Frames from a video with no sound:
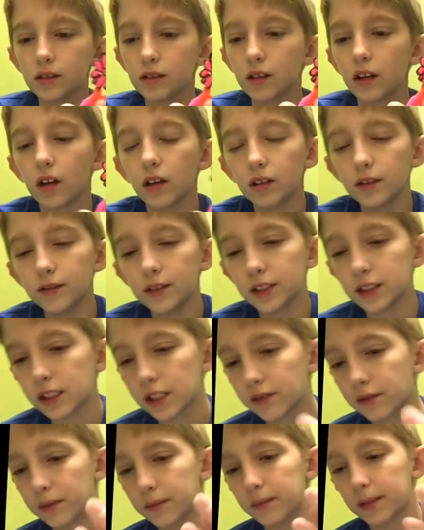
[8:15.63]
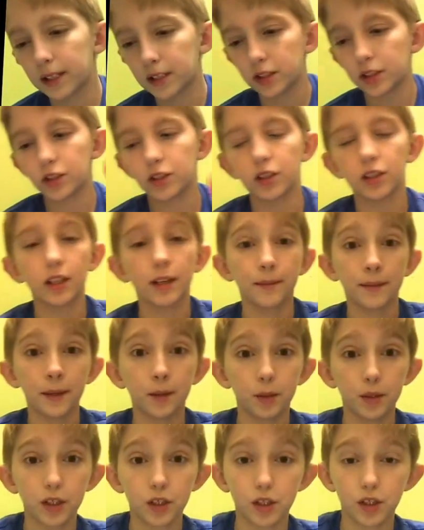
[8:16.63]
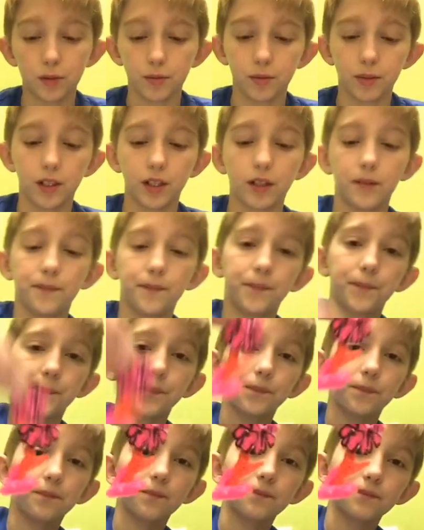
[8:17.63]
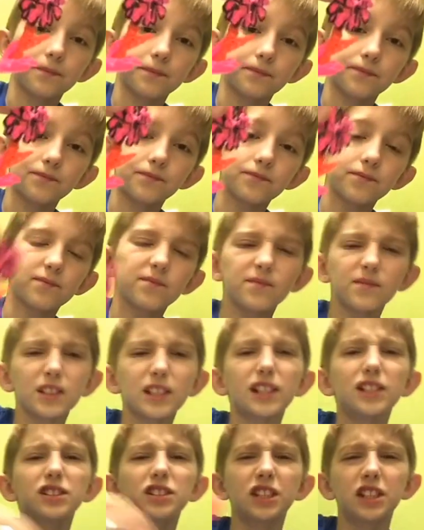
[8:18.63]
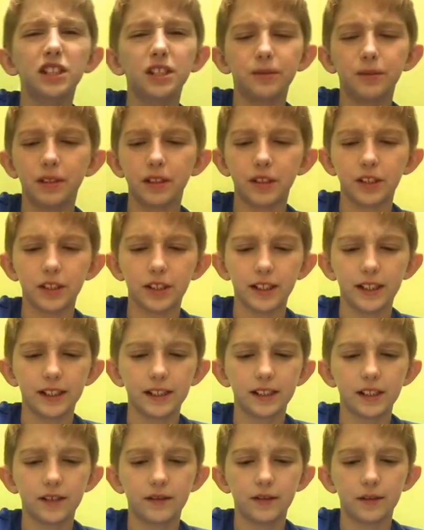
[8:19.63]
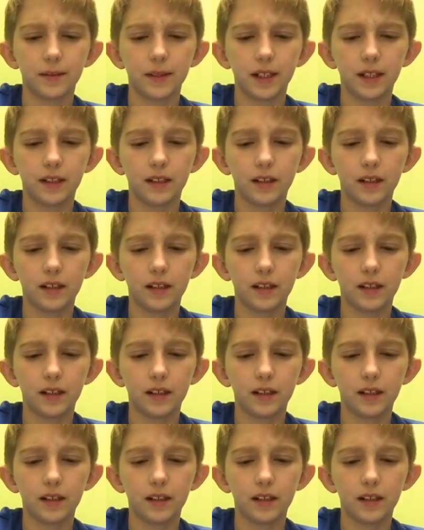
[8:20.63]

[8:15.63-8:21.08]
all of this stuff I'm about to show you I made with the 2.0. I'll tell you when the create stuff I made.